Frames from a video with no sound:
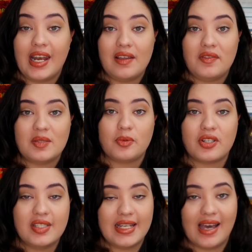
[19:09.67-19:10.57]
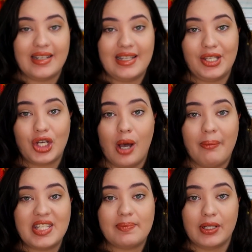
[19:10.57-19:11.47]
any of these books down in the
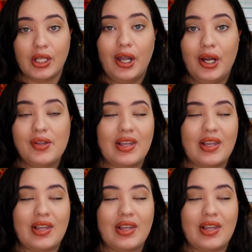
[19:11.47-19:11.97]
comments below.